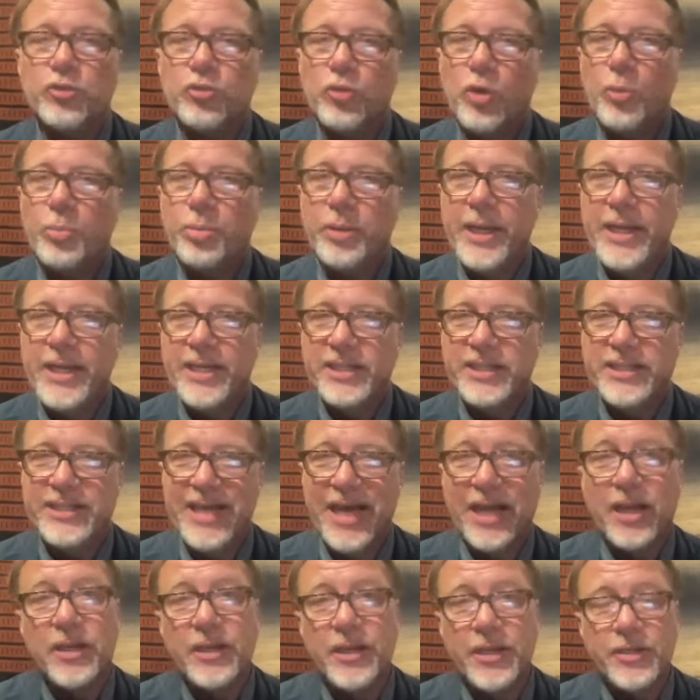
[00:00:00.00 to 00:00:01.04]
role play as
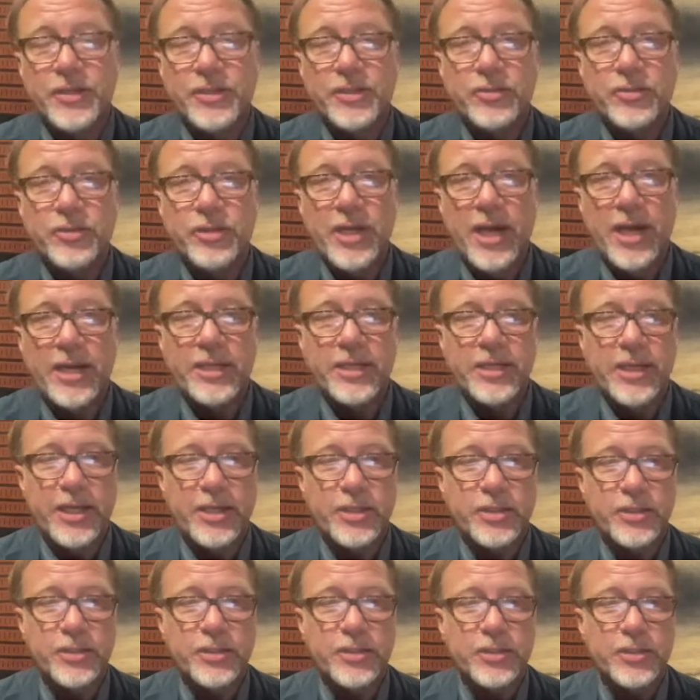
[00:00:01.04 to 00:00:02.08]
delegates to the United
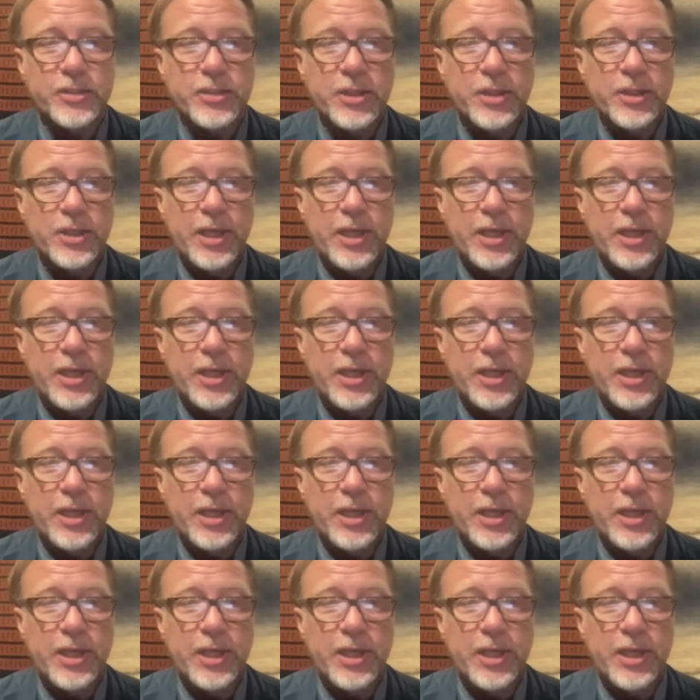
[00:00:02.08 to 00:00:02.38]
Nations,